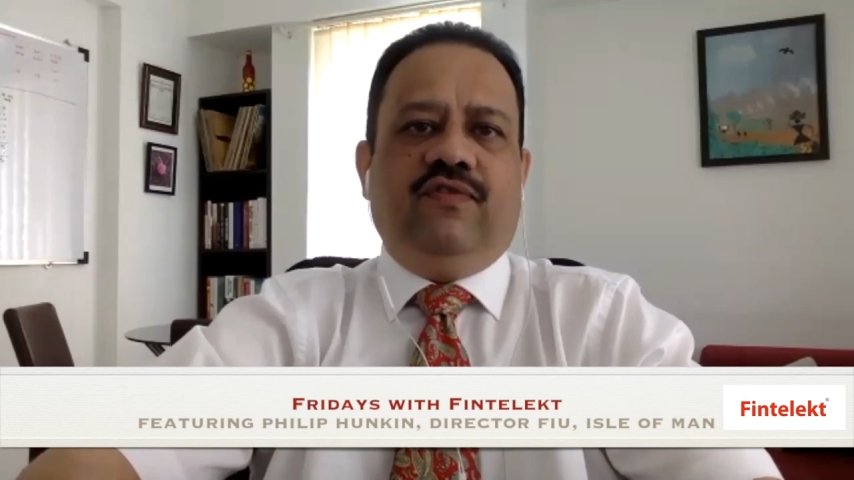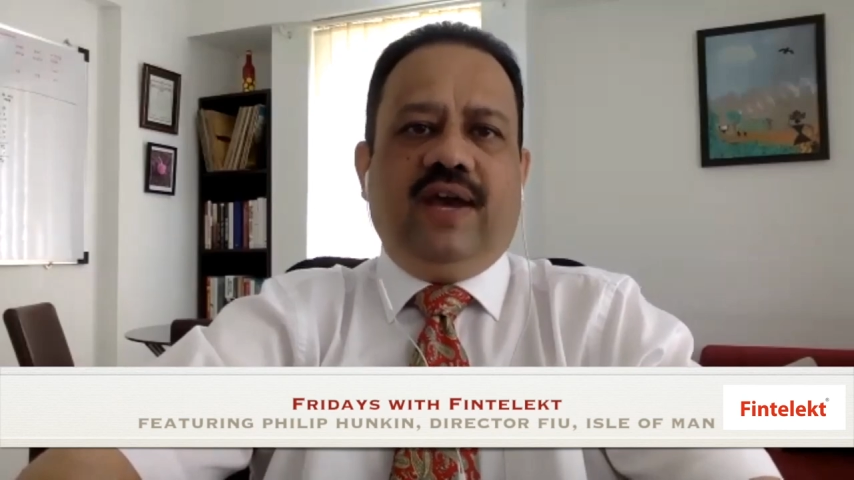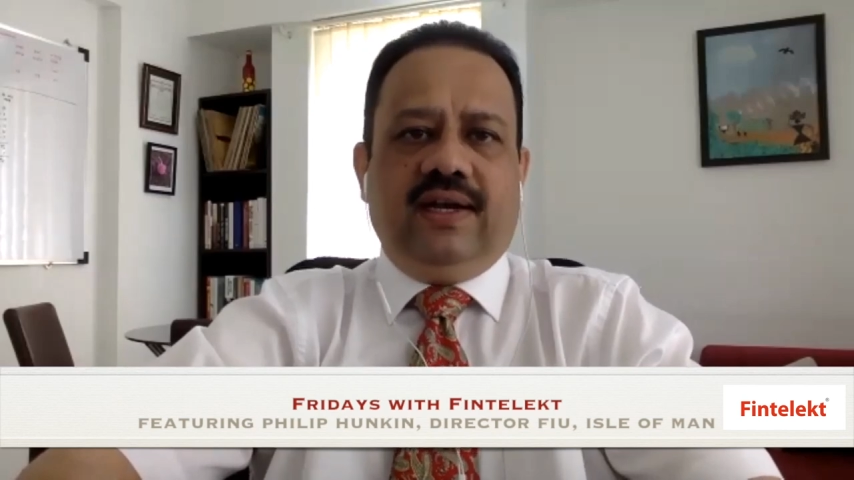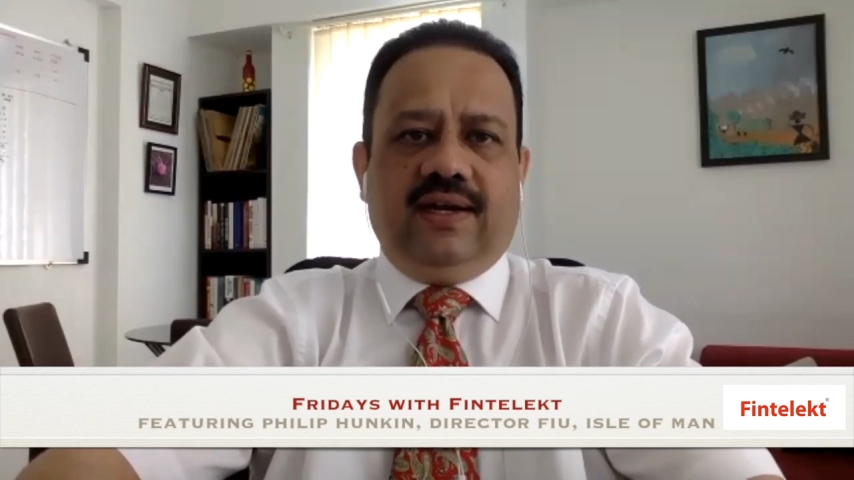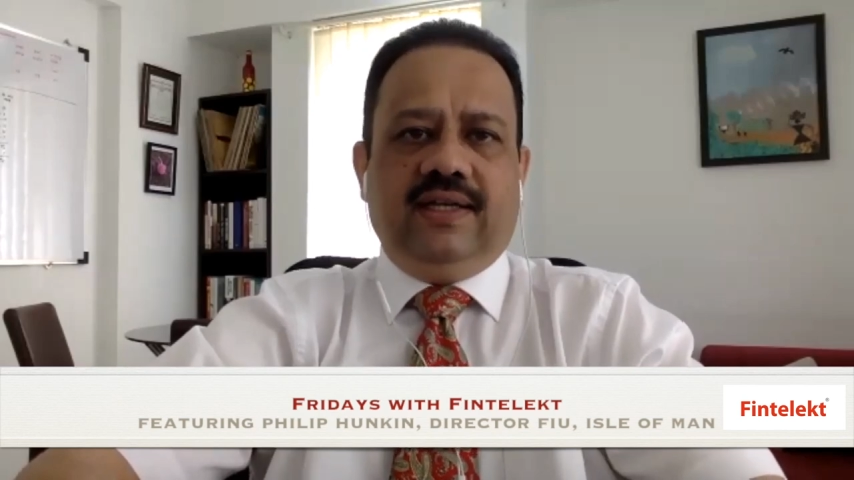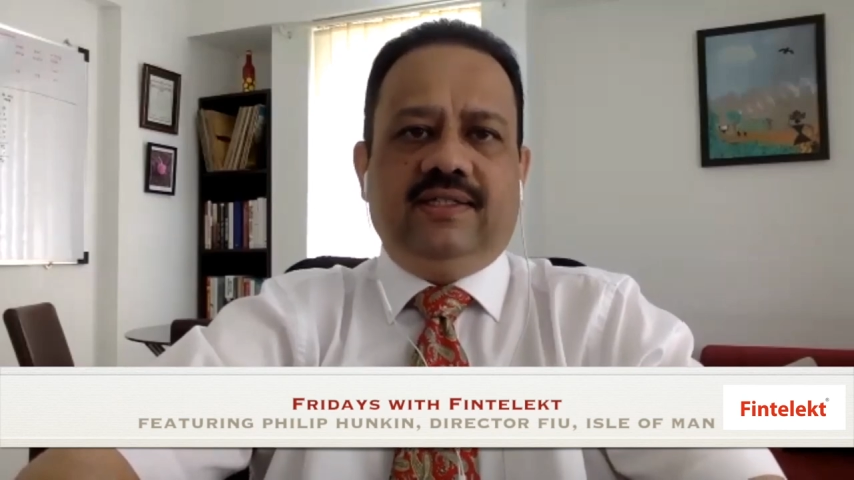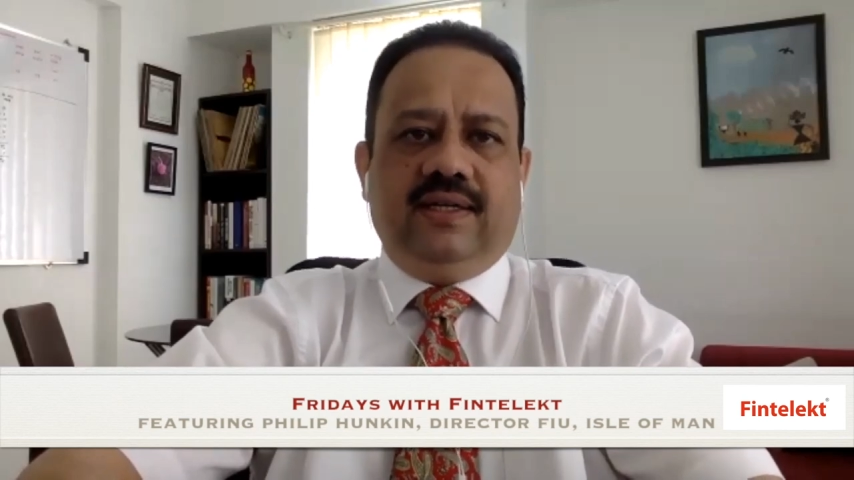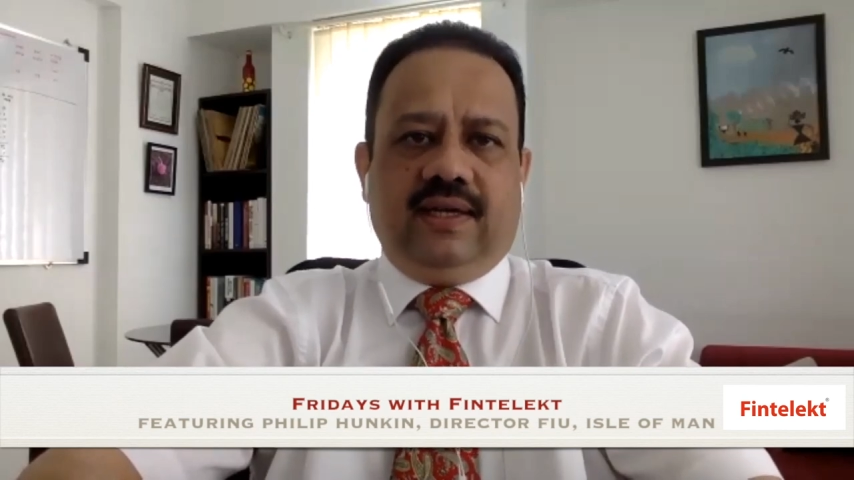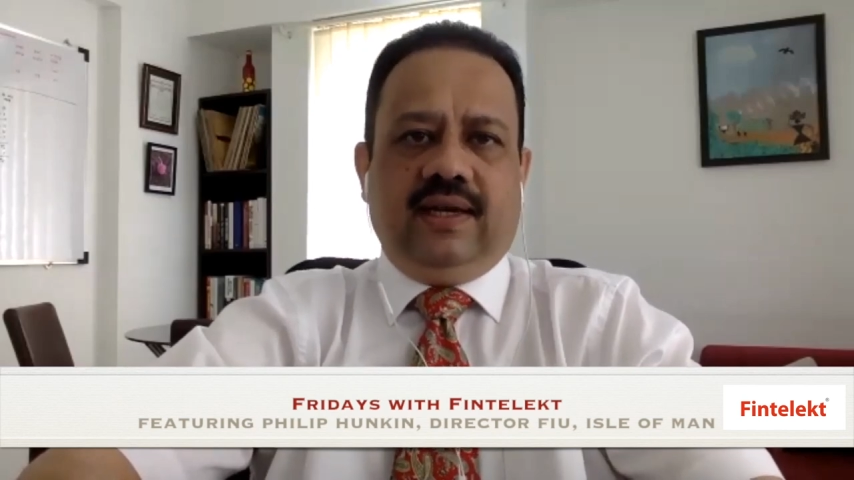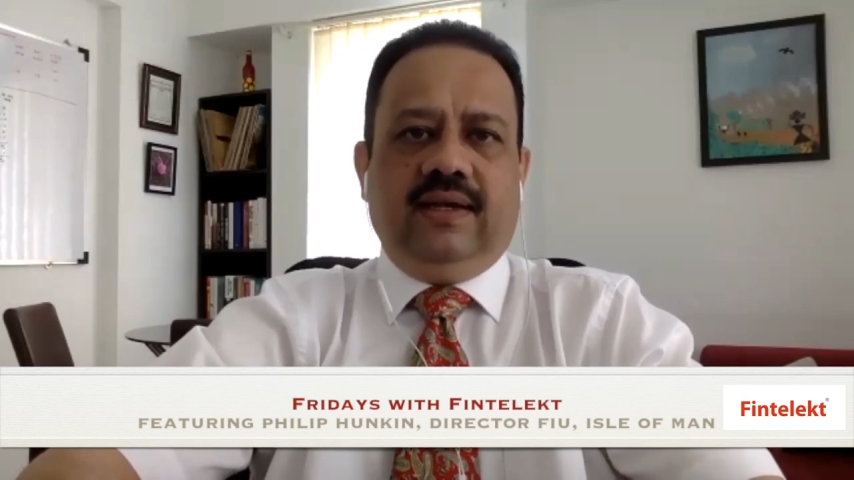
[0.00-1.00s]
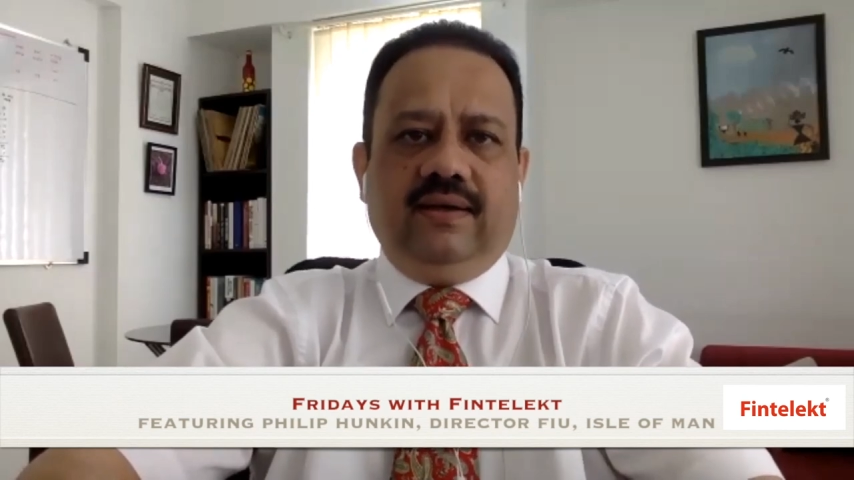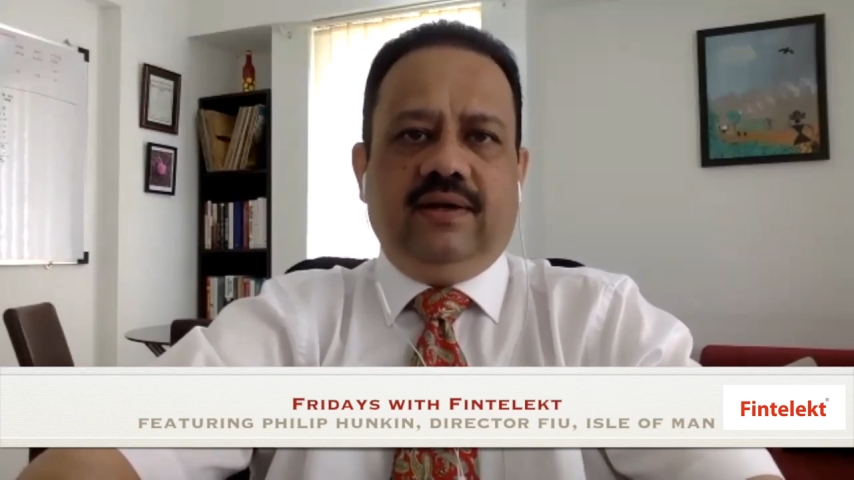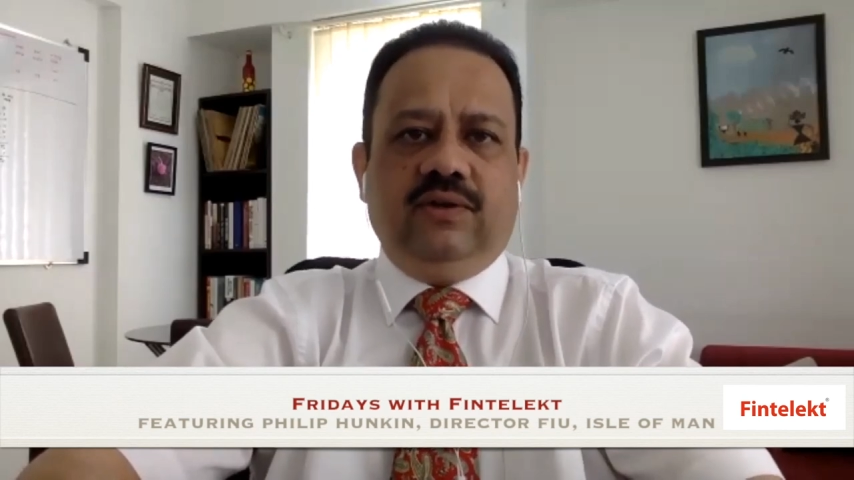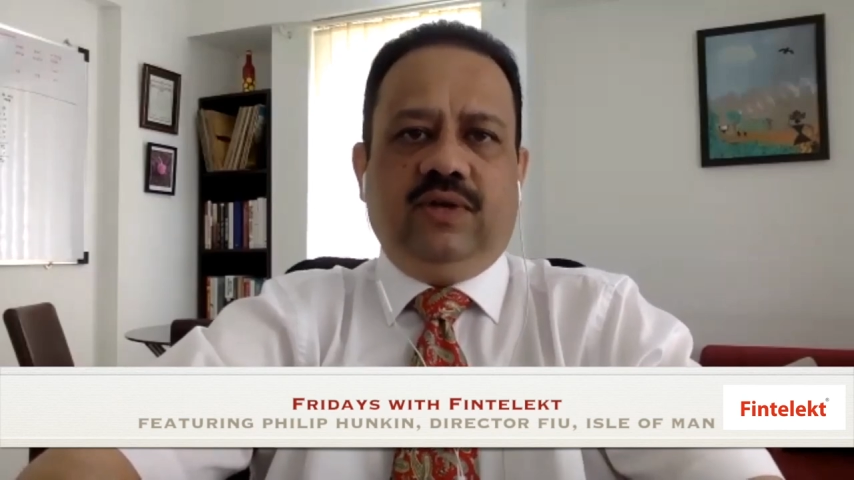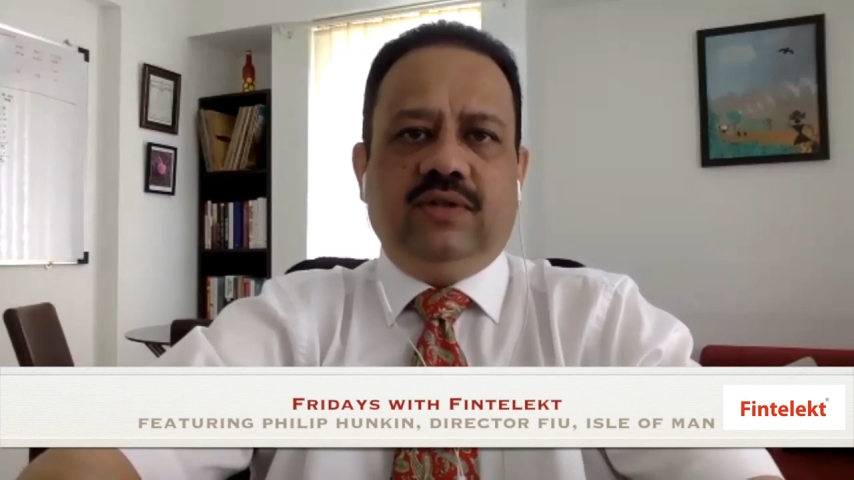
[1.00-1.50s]
fairly recently
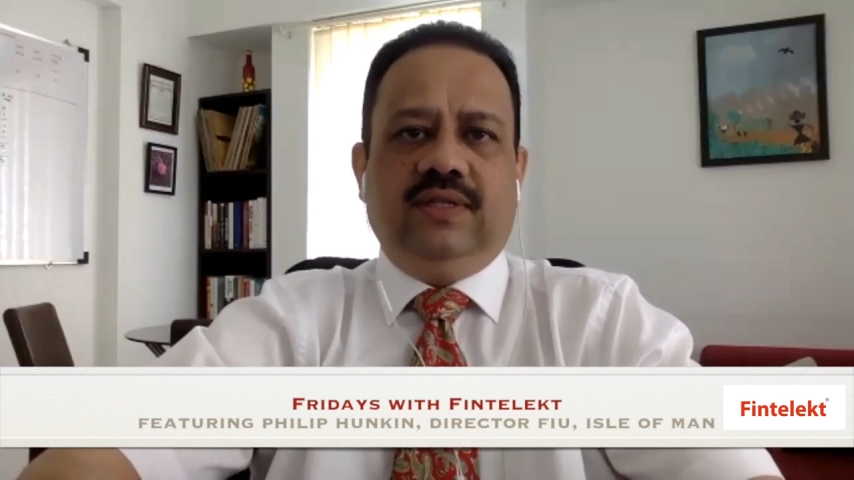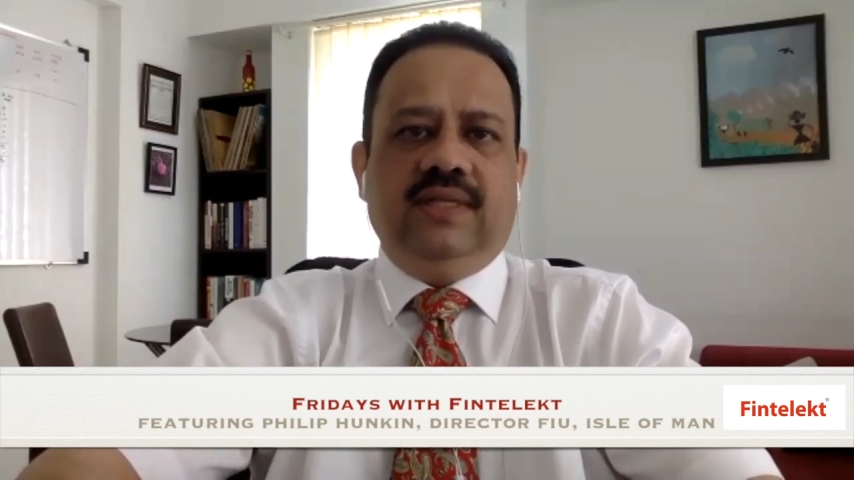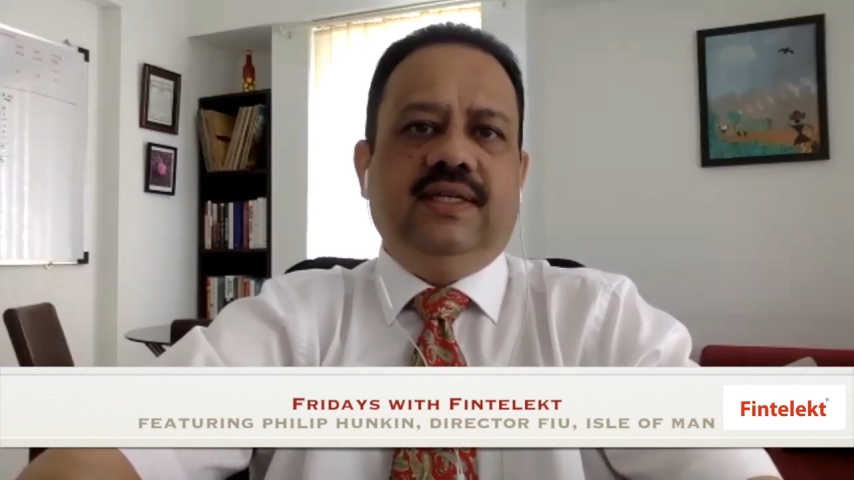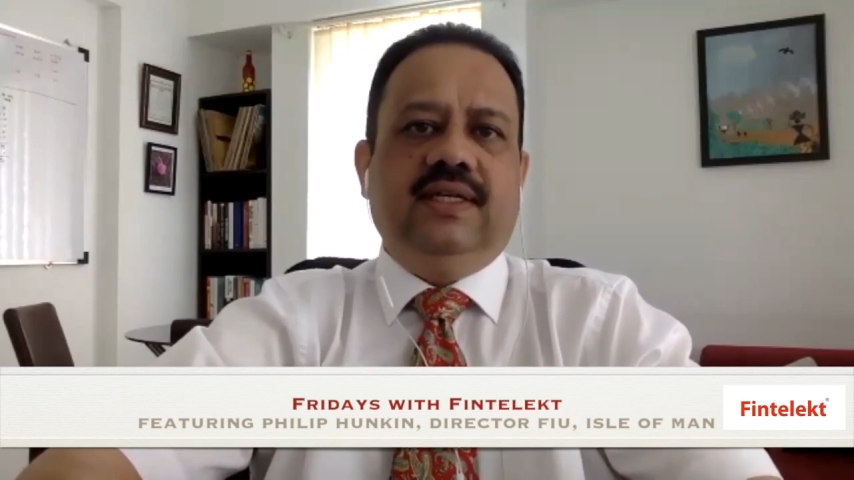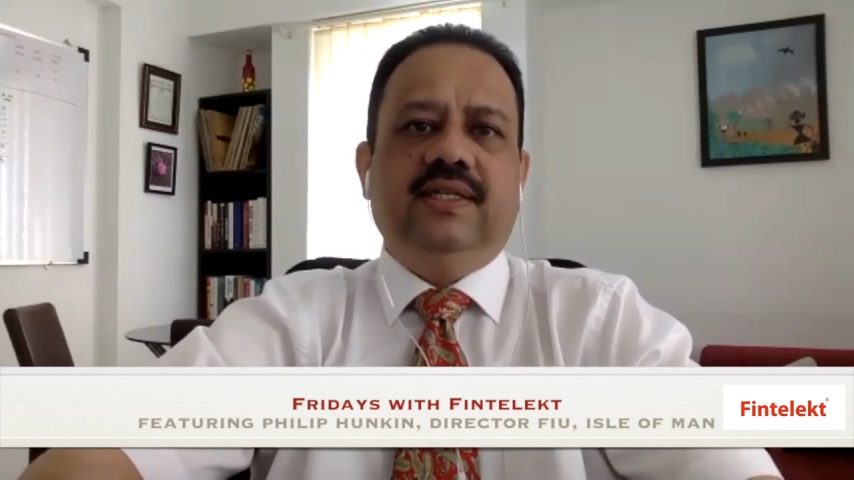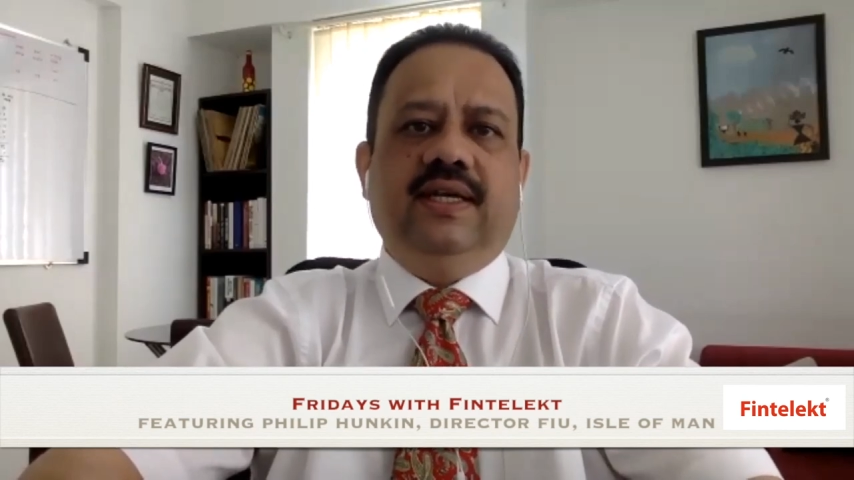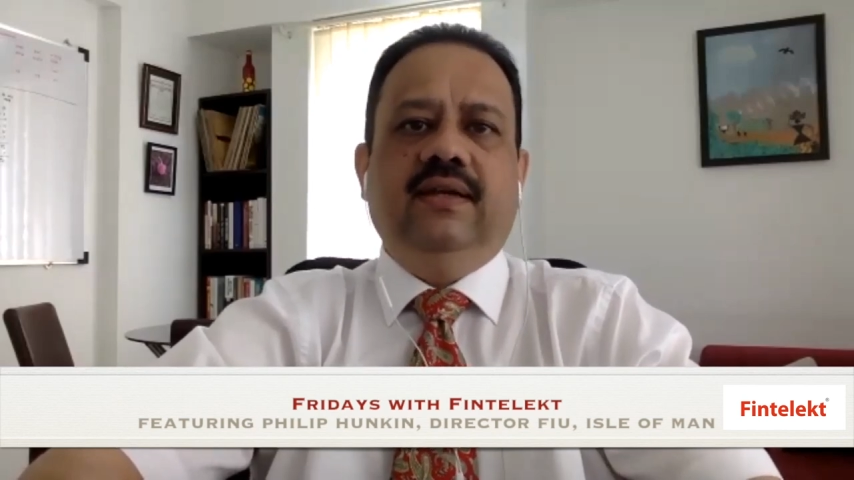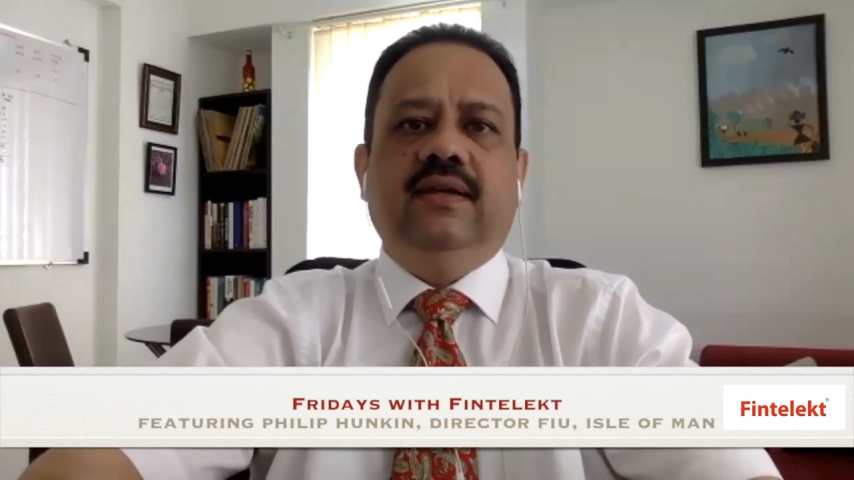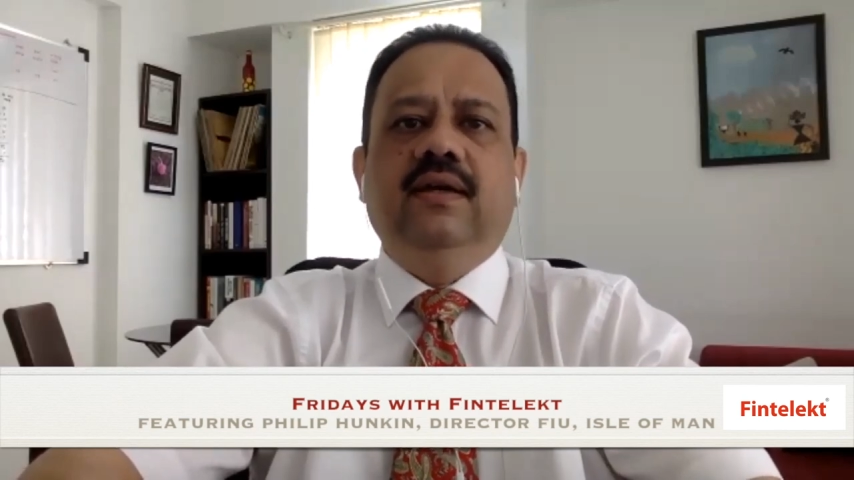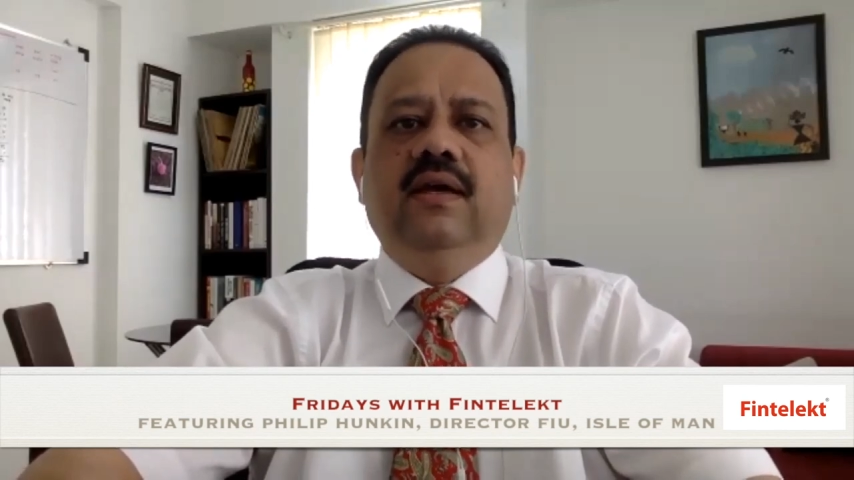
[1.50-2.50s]
in 2016.